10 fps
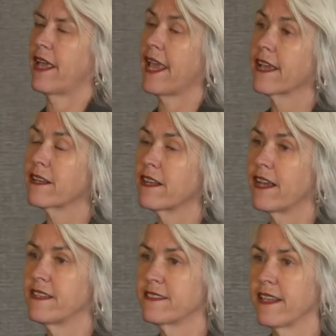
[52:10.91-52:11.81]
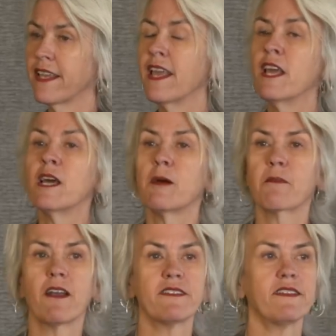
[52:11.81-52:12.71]
analyzing a
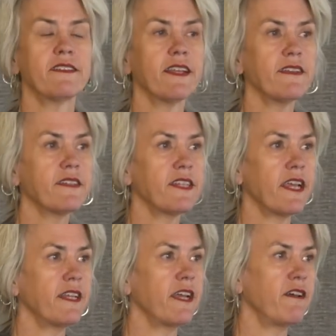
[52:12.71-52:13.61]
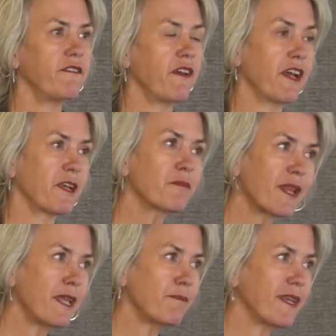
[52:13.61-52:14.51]
process that instead of a
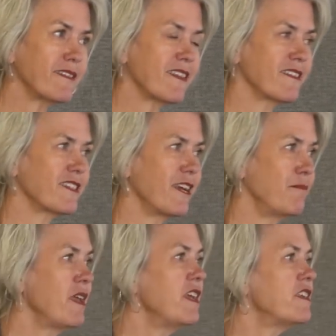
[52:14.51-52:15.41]
complaint-based system,